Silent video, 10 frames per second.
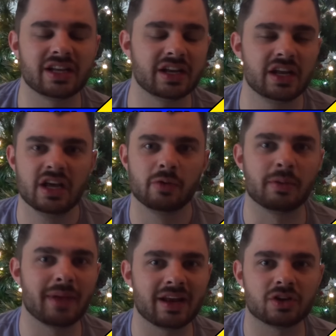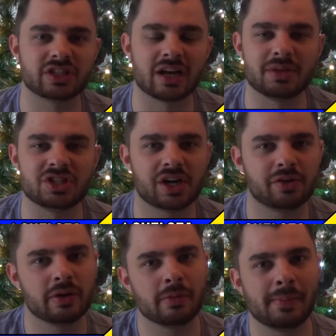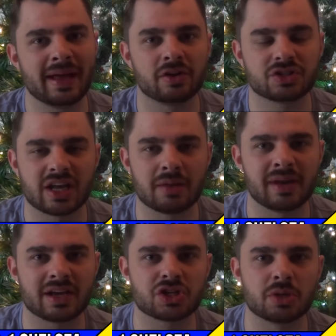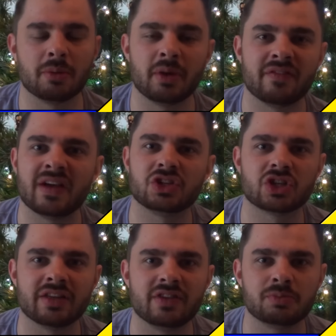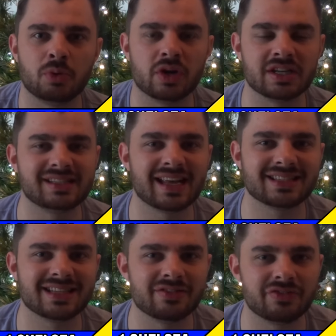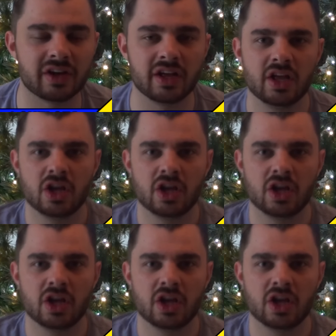And we may not sell him in January, we may not sell him next summer, but eventually this boy is destined for